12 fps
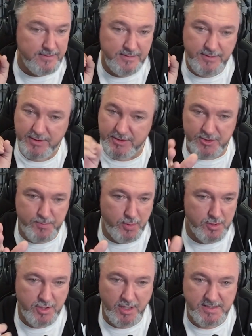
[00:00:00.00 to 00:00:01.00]
You can just
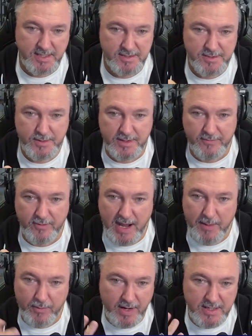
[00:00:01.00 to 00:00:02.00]
push content to it if you're
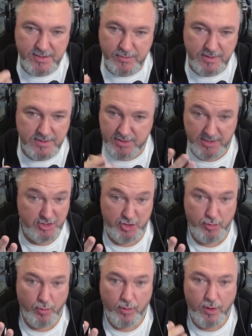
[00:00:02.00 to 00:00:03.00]
Apple, right?
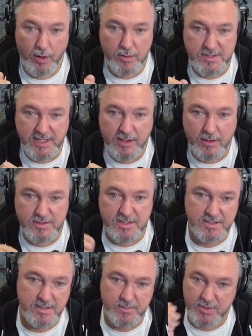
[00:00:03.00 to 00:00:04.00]
It's your closed
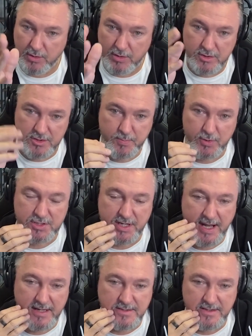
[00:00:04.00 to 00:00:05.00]
ecosystem. So you can just push
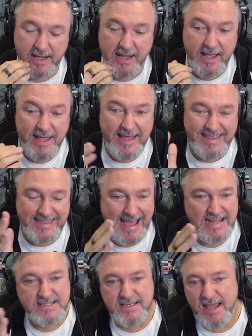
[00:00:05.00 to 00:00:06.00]
it out to there.
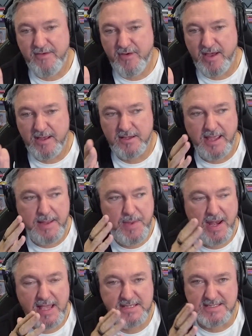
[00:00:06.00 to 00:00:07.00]

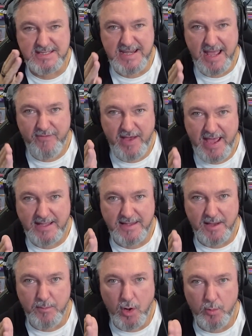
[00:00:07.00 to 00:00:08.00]
MLS has never had
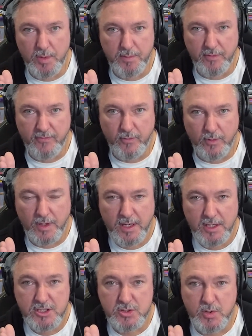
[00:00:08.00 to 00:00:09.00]
that moment before.
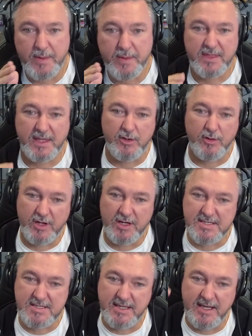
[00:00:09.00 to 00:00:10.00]
So I think you're going
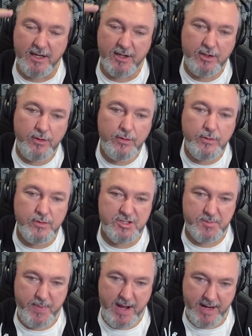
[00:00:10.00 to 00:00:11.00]
to see a huge
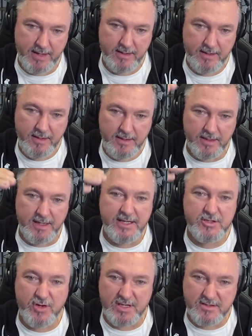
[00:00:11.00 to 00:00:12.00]
spike in
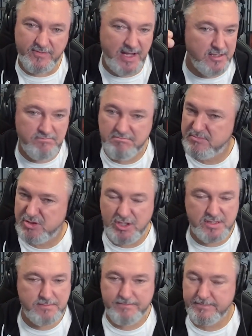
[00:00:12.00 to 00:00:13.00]
interest of that
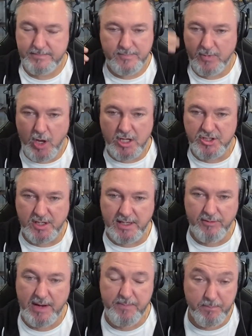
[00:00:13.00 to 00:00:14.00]
just
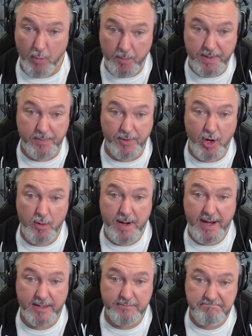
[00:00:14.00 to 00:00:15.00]
logically, right? More people know
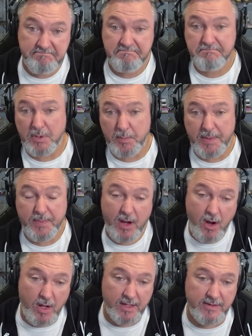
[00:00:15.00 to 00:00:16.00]
about it. More people go,
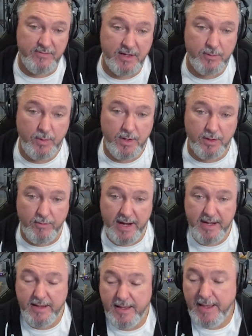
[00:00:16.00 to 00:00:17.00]
oh, I'll give that a whirl,
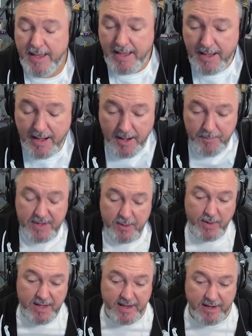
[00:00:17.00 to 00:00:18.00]
right? And
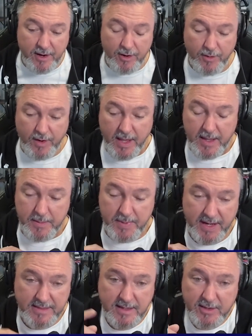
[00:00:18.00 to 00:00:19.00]
away they go.
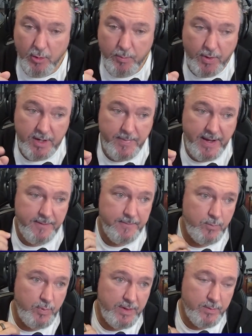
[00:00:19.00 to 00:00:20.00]
But I think your point about
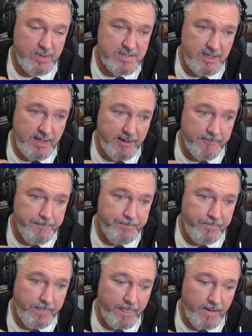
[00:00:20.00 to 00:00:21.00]
we're seeing,
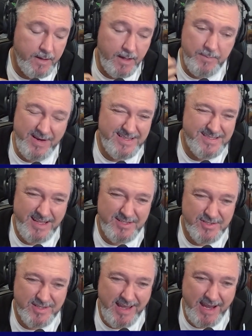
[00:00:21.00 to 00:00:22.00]
isn't that
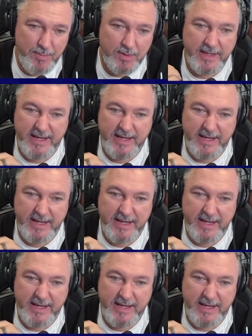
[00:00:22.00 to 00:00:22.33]
just cable?